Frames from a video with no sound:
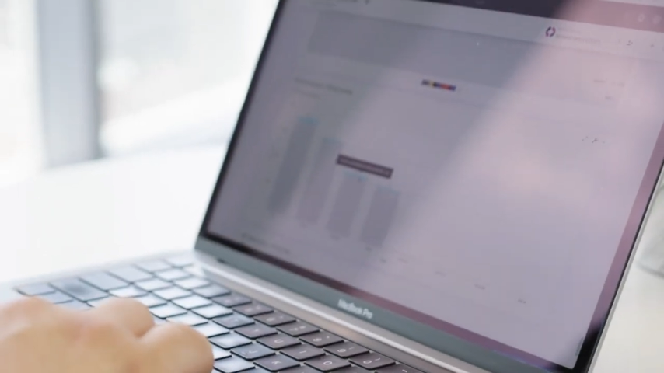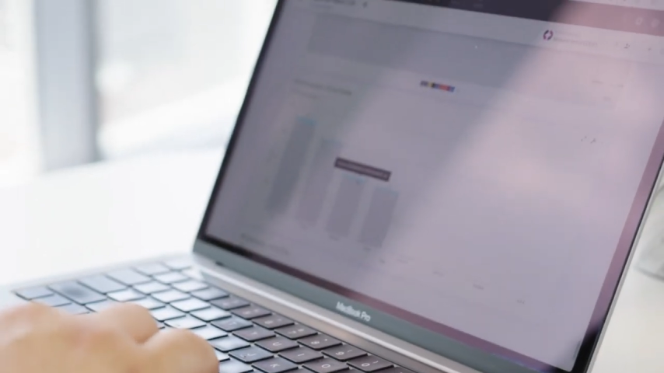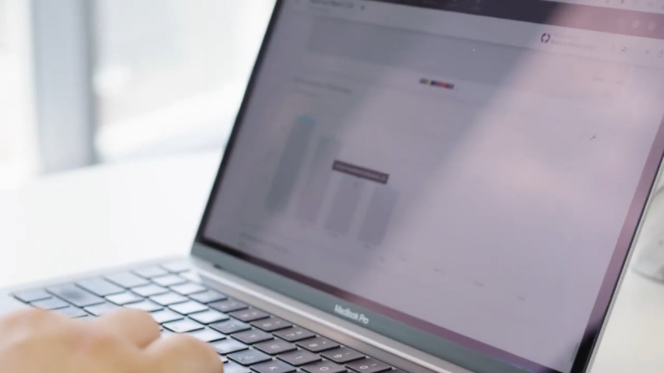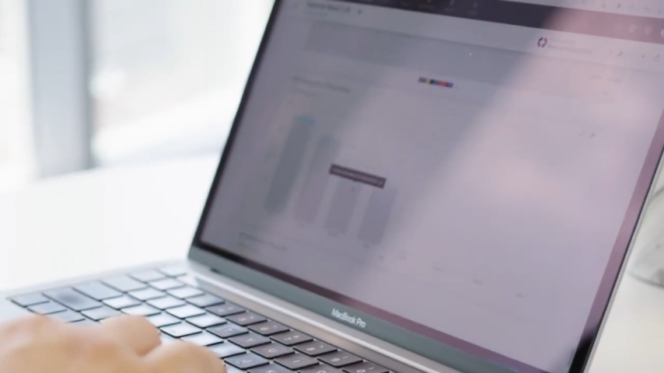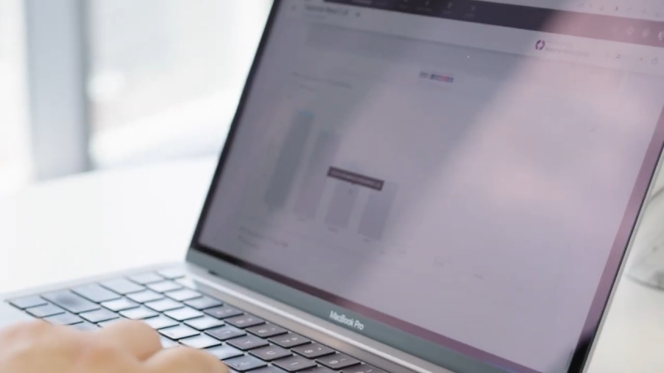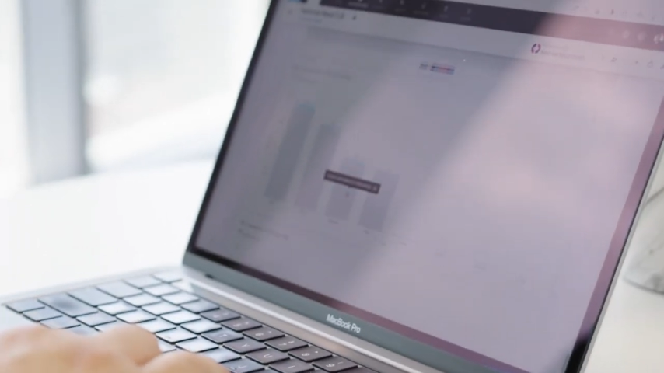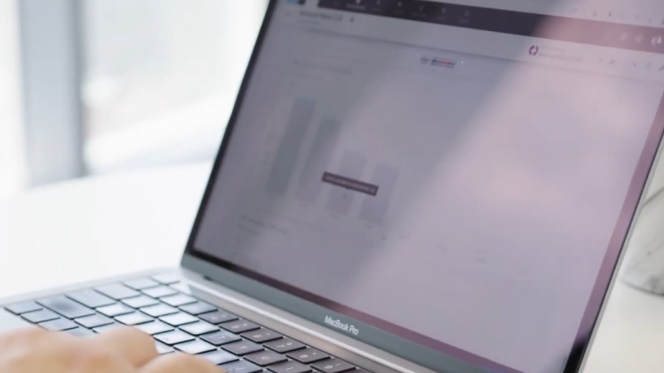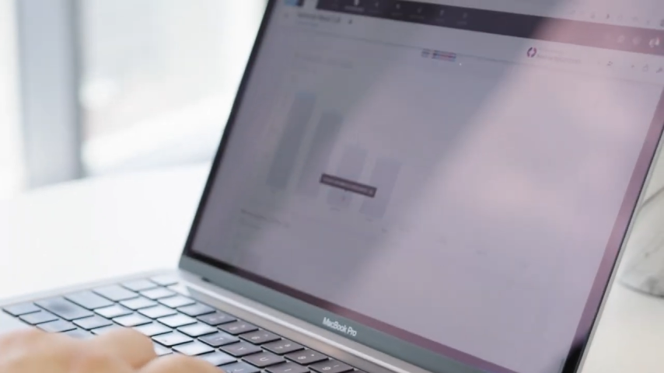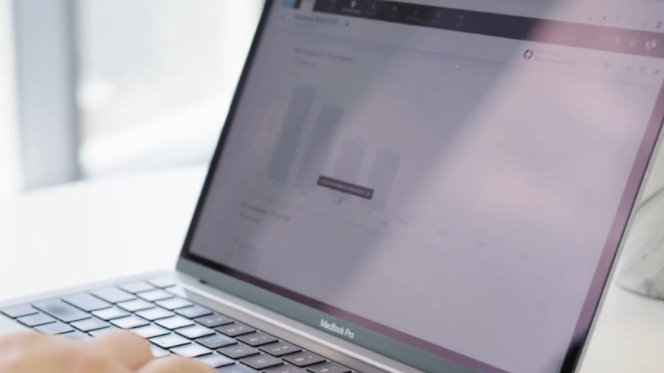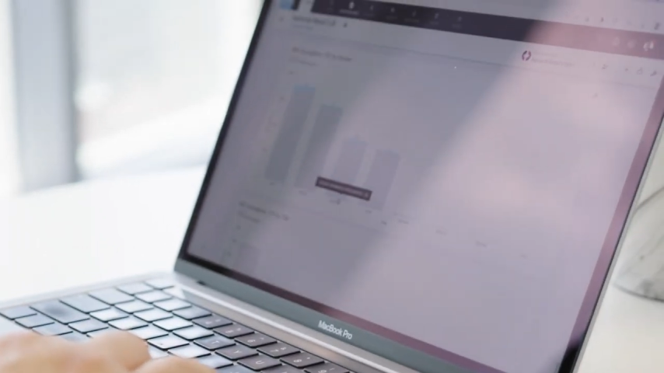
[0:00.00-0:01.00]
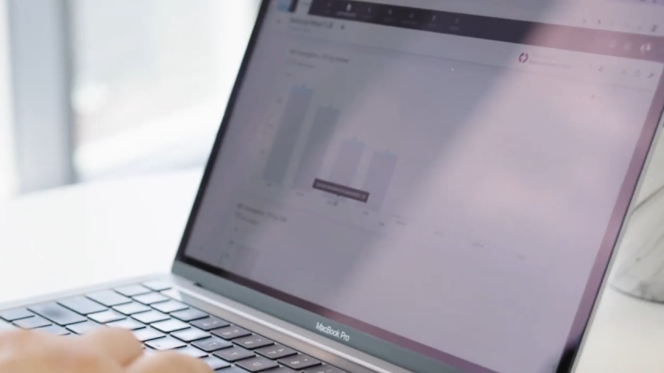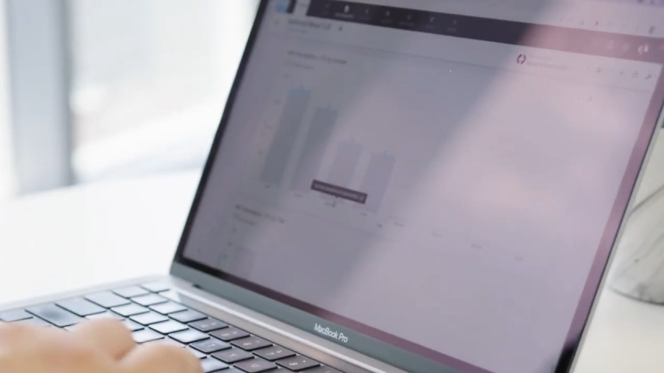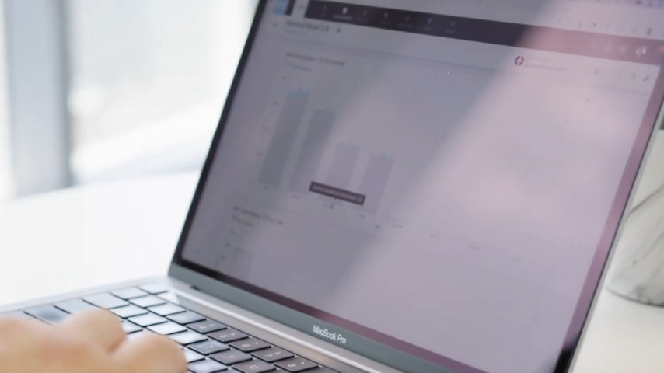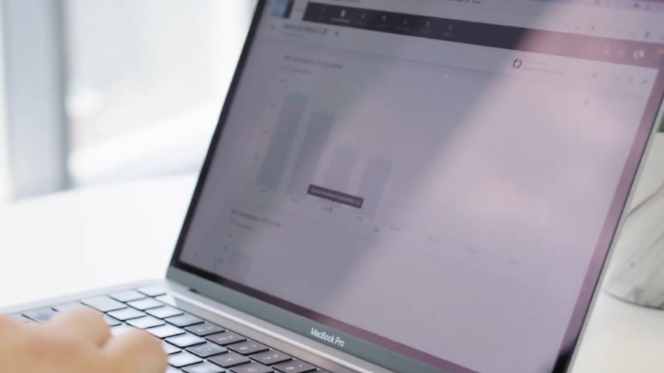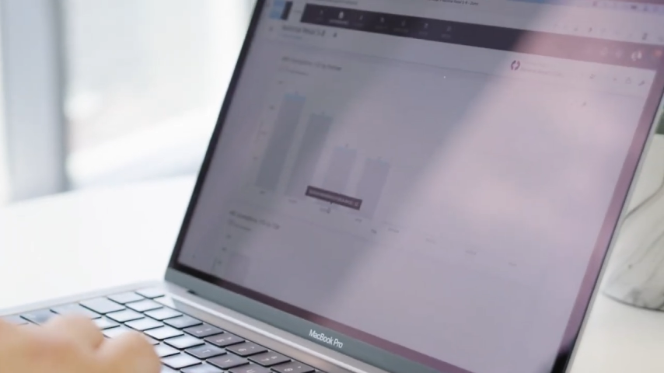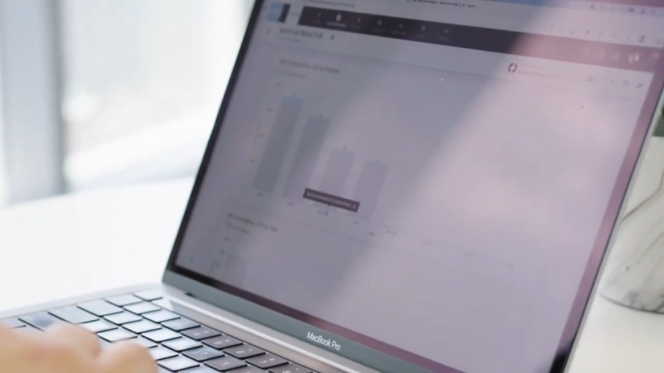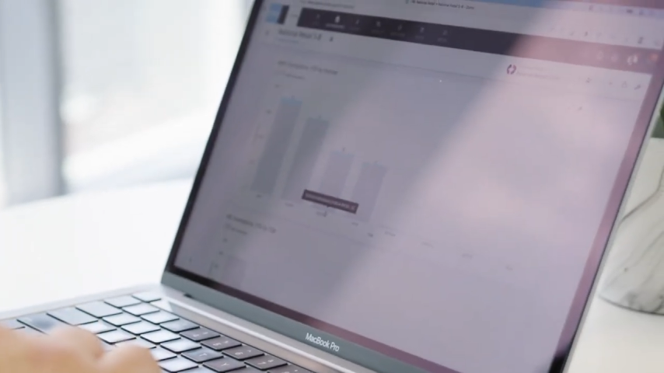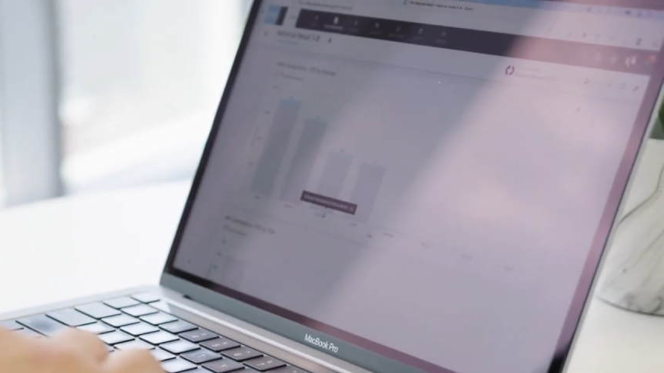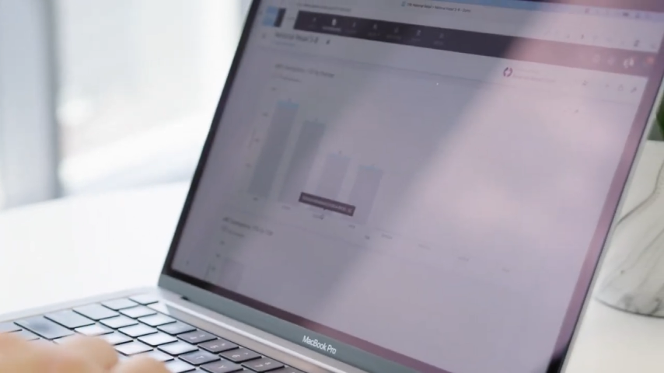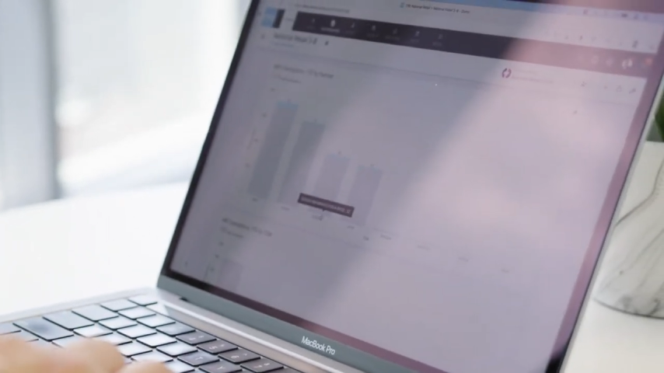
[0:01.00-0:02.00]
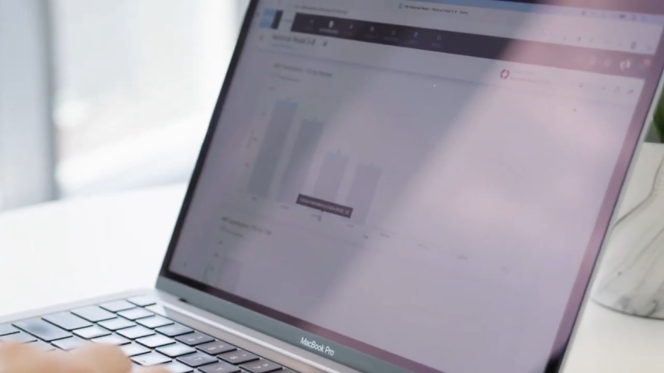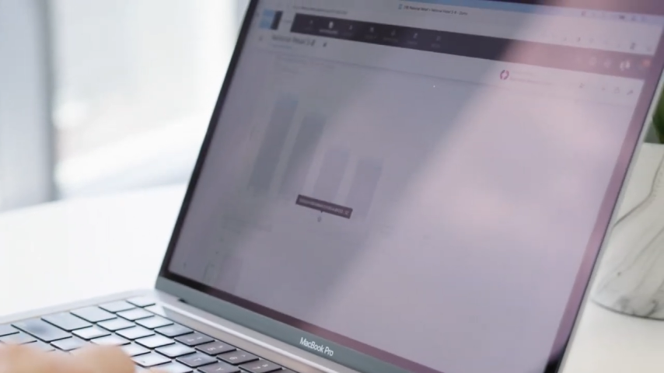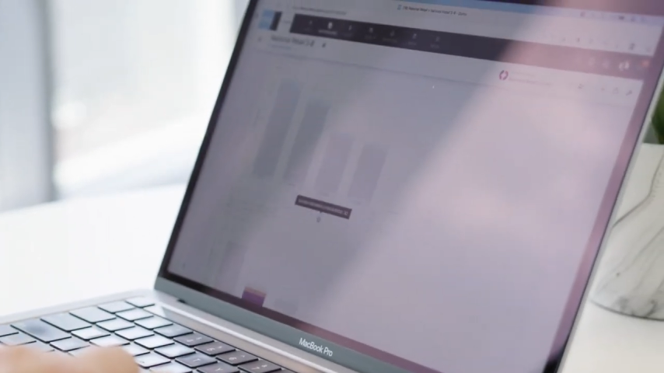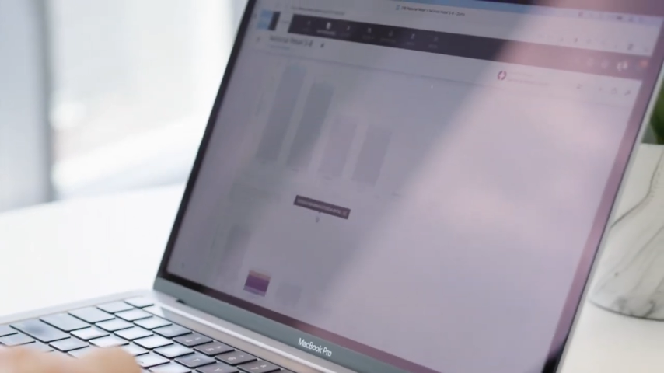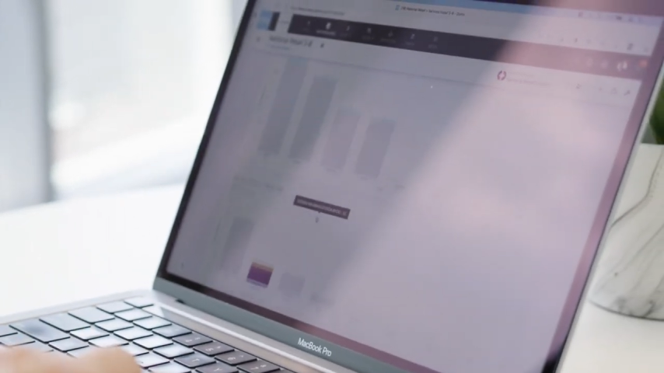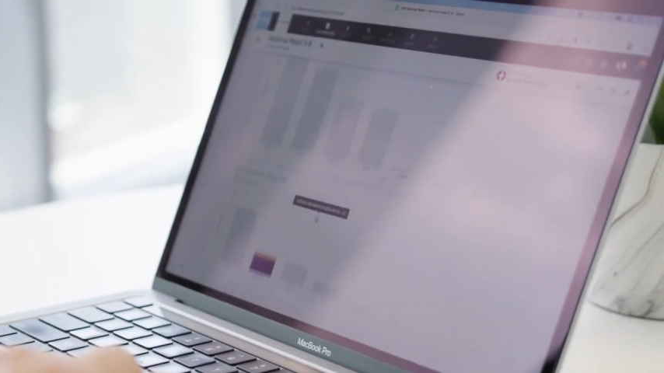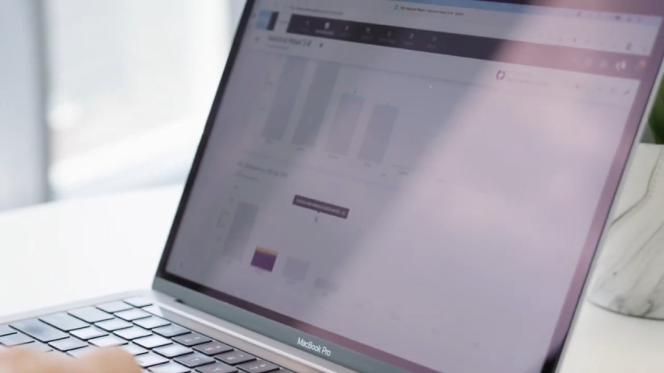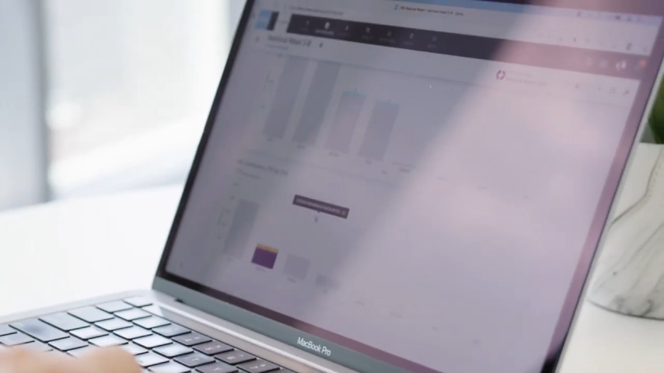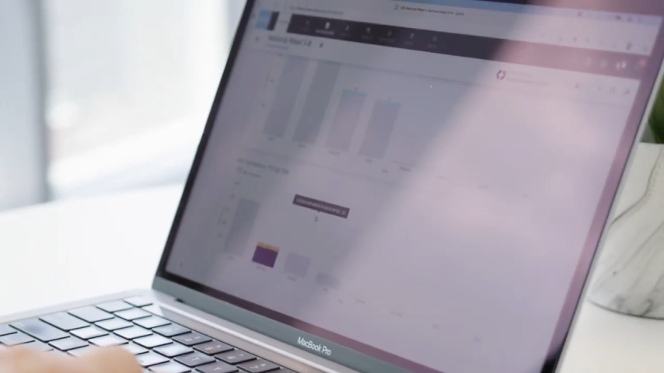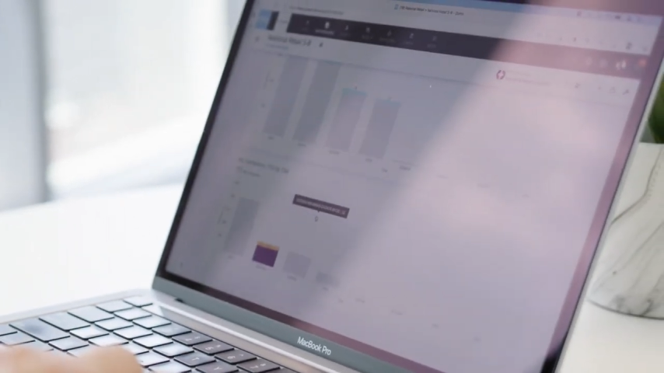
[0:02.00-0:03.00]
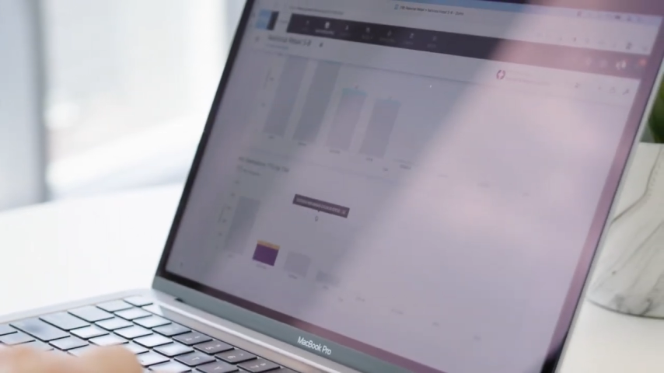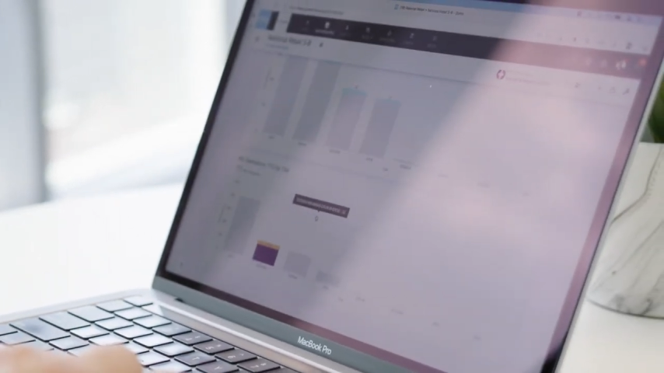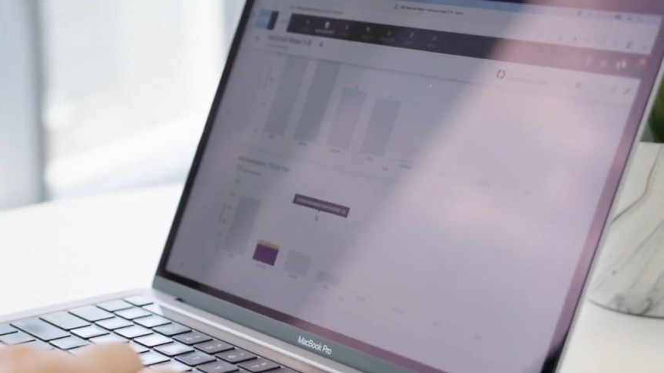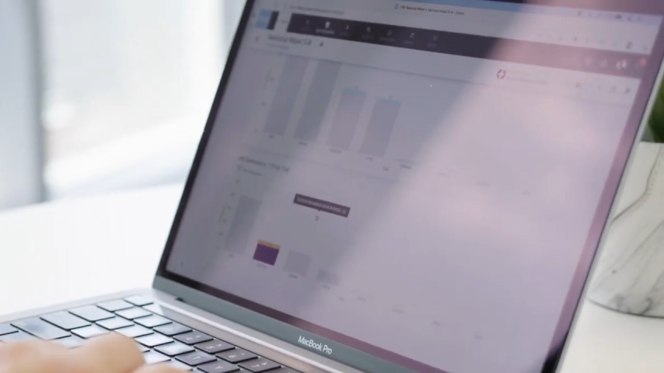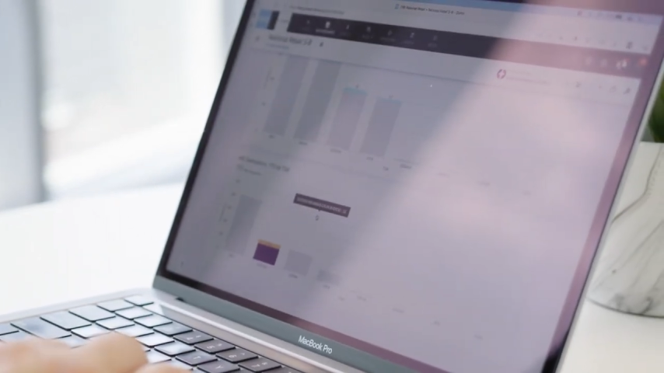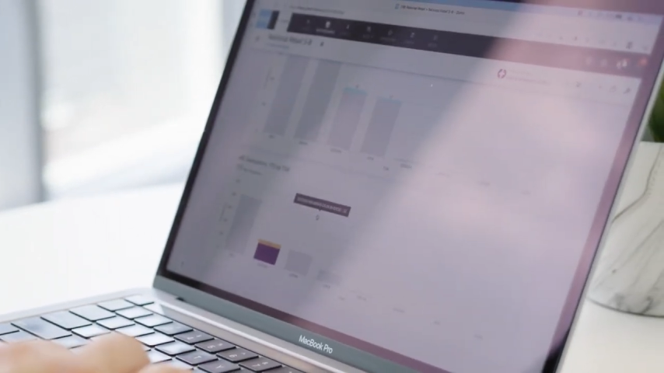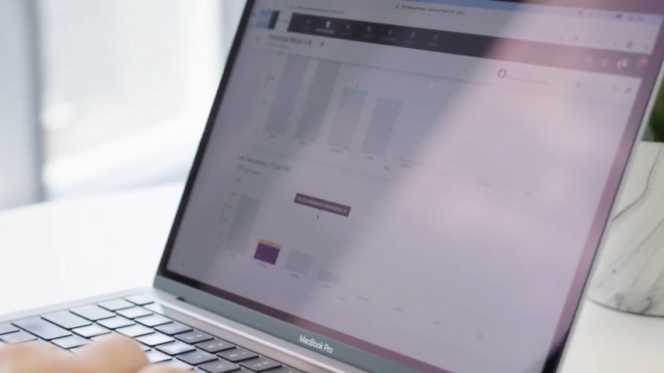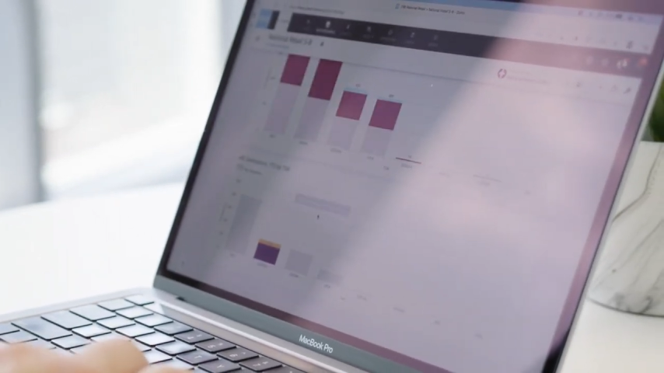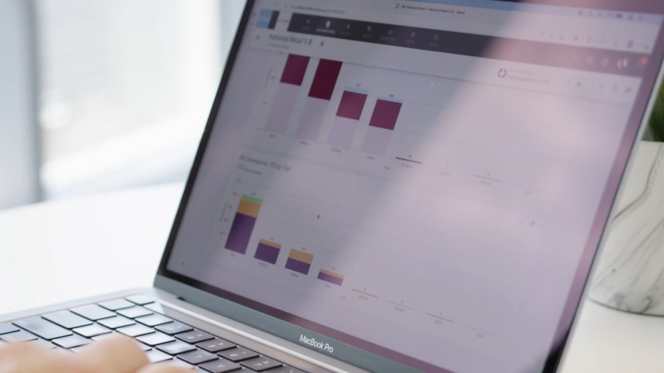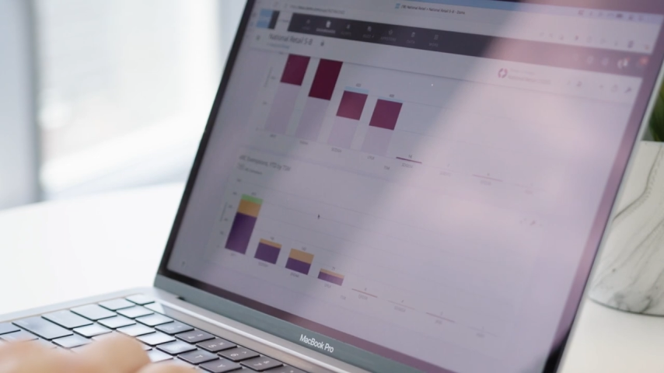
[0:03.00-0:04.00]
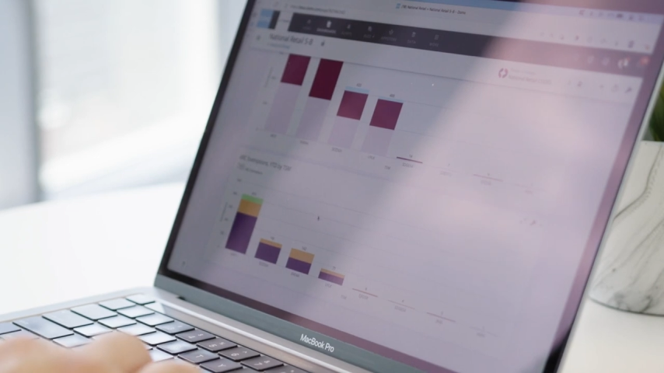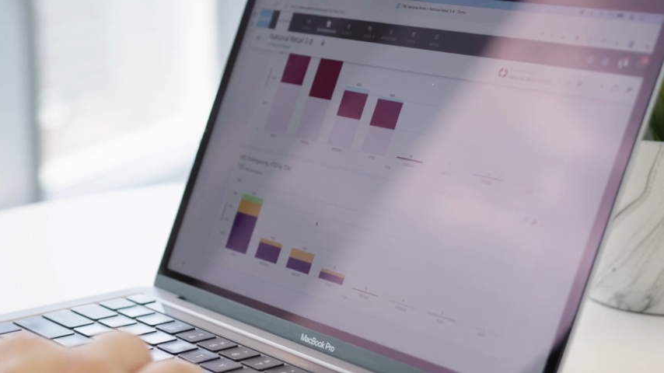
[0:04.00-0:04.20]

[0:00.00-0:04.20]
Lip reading: Nobody's mouth can be seen.